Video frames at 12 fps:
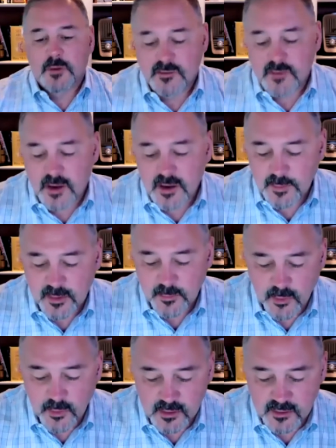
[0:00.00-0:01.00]
I'll talk about in
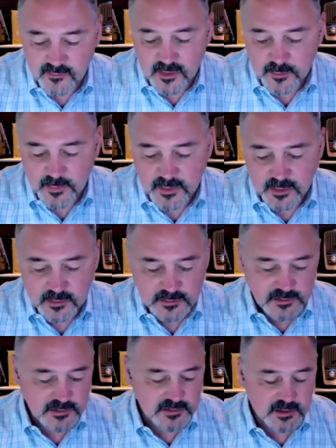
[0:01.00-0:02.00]
product development
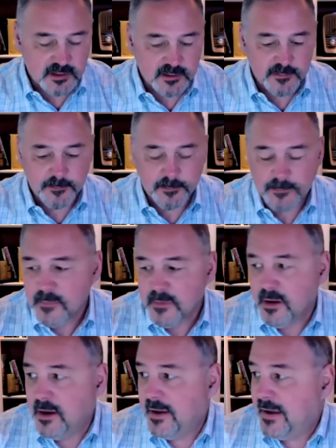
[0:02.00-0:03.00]
is
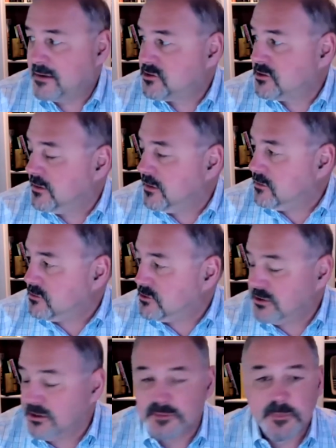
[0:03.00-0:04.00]
I actually
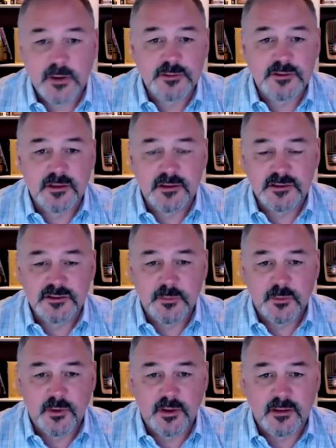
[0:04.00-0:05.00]
just posted this
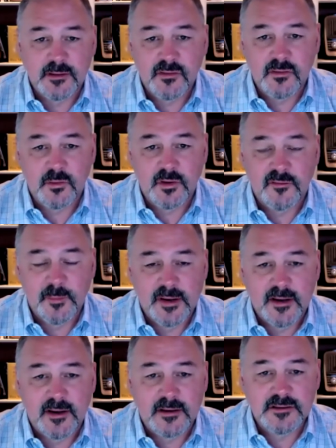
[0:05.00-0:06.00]
morning the story of
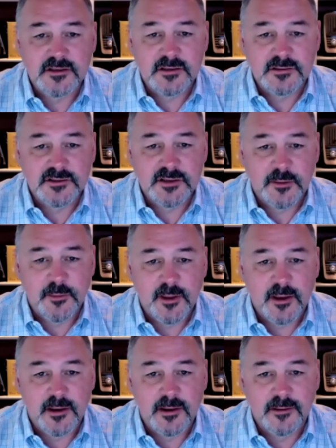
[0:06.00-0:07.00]
MiniDisc and
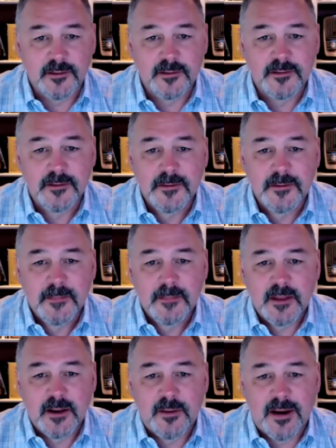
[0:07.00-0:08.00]
Sony, and
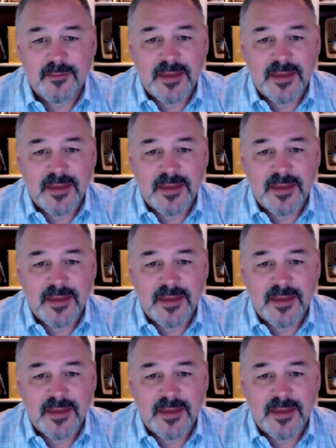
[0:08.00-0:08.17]
you know how.